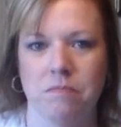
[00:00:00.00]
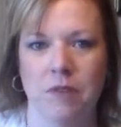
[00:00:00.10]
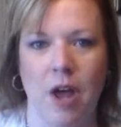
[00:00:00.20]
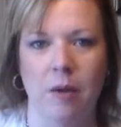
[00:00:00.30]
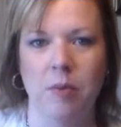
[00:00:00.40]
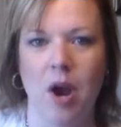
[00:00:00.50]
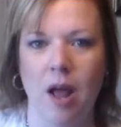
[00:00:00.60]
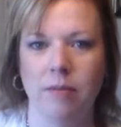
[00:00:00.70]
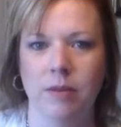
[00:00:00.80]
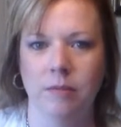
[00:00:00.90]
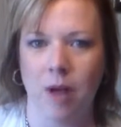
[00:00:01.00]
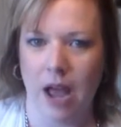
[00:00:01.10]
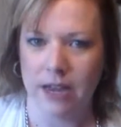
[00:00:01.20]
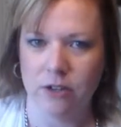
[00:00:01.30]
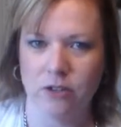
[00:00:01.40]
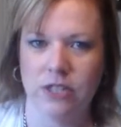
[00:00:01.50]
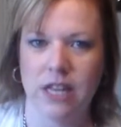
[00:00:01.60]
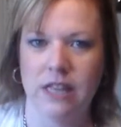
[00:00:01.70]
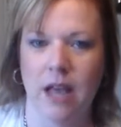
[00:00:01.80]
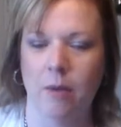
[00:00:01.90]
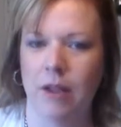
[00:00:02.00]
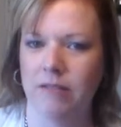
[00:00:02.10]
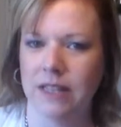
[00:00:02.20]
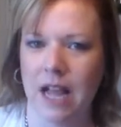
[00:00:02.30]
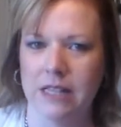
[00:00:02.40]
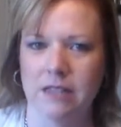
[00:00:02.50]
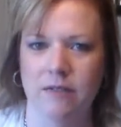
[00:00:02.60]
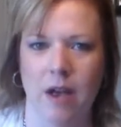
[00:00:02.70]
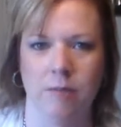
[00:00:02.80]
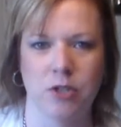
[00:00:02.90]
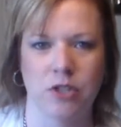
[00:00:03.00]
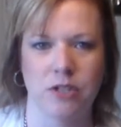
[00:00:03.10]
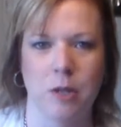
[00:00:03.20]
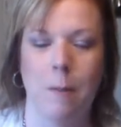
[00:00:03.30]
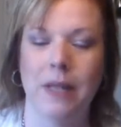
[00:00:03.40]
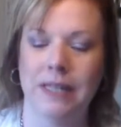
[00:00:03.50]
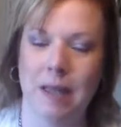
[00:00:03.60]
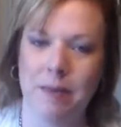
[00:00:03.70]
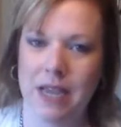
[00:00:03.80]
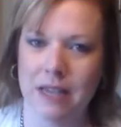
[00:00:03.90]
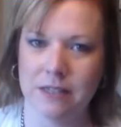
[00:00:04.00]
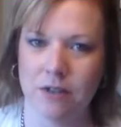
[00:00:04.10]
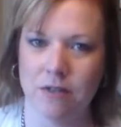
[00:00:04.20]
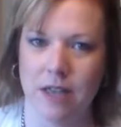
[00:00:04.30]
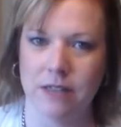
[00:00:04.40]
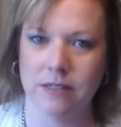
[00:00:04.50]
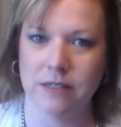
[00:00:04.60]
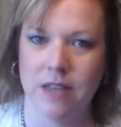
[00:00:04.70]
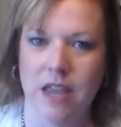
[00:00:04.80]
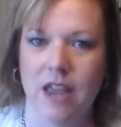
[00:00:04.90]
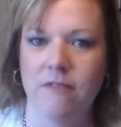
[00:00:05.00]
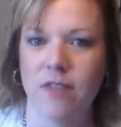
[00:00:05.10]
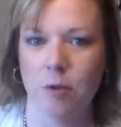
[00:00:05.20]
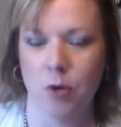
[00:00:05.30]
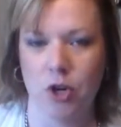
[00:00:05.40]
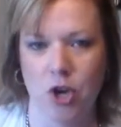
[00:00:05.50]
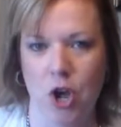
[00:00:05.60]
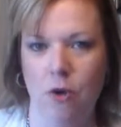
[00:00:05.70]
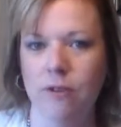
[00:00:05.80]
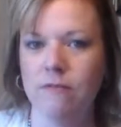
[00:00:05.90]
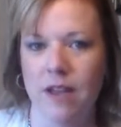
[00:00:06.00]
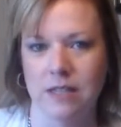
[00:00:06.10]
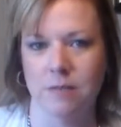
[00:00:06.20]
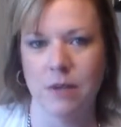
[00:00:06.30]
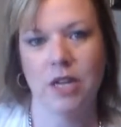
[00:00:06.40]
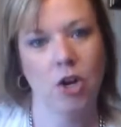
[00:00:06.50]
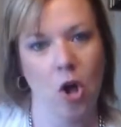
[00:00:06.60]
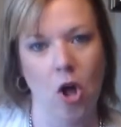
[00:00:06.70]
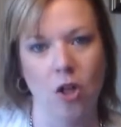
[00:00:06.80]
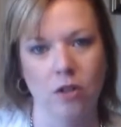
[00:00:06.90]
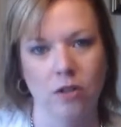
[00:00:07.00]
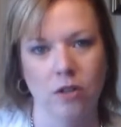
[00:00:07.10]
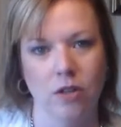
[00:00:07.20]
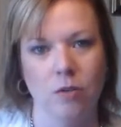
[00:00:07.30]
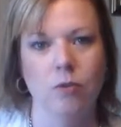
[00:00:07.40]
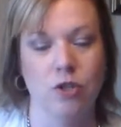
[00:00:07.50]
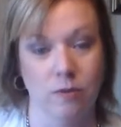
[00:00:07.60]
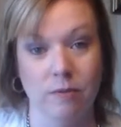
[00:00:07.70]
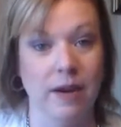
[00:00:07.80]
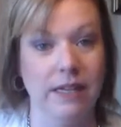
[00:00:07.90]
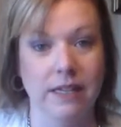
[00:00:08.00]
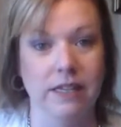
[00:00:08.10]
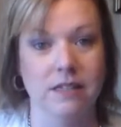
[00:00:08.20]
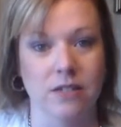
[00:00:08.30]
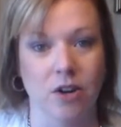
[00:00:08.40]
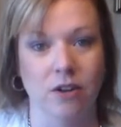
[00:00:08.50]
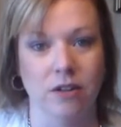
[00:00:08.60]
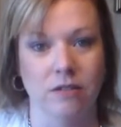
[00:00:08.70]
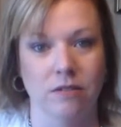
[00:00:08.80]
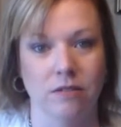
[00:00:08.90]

Not a problem. I understand that. We have lots of options. But let me ask you this. If there were no investment at all, would you be ready to get started?